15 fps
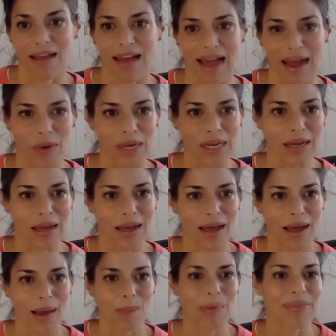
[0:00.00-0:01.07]
outing,
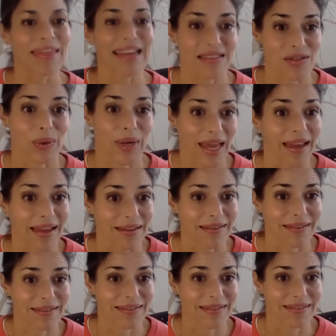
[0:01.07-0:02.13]
but that's okay,
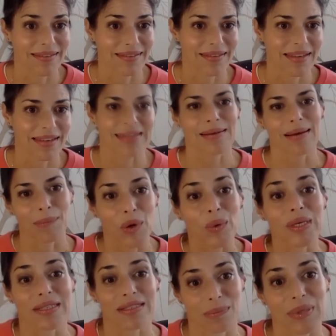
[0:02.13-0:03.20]
because I'm
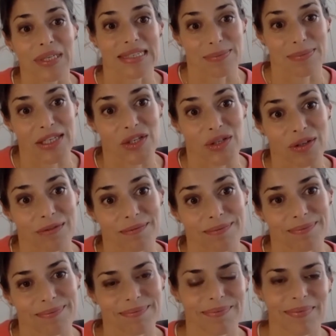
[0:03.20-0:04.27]
going someplace special.
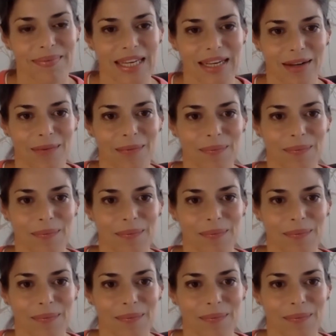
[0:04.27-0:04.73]
It